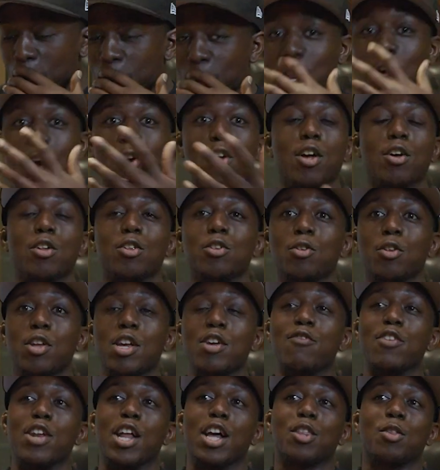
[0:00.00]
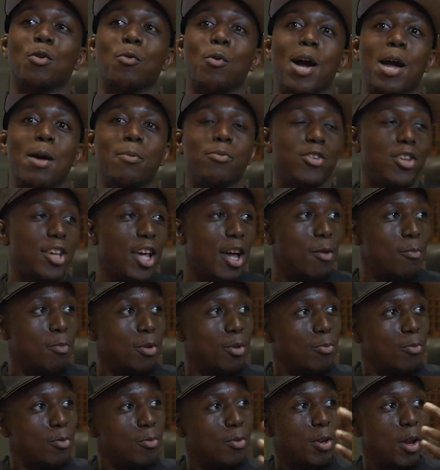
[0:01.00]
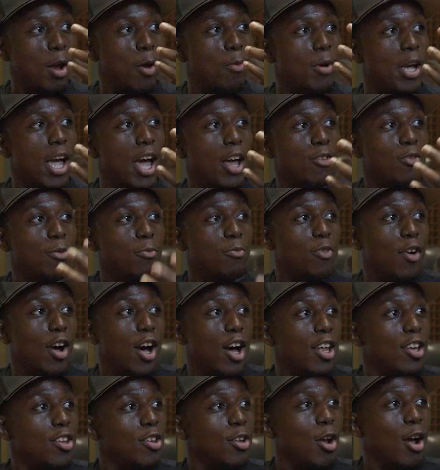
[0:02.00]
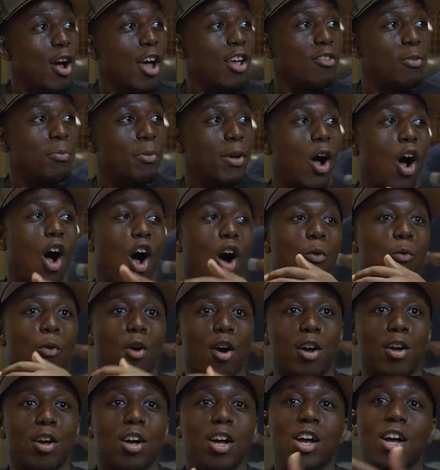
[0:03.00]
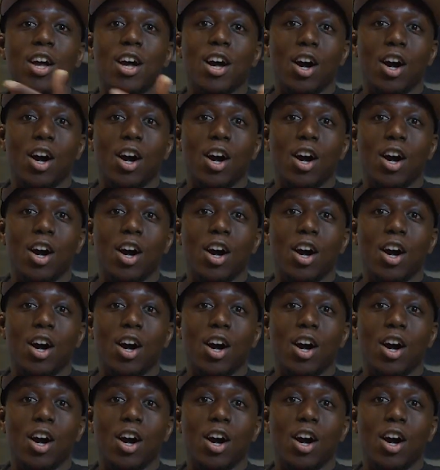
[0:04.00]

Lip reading: But no, even at the YMCA, we had some fun. It hasn't been all work.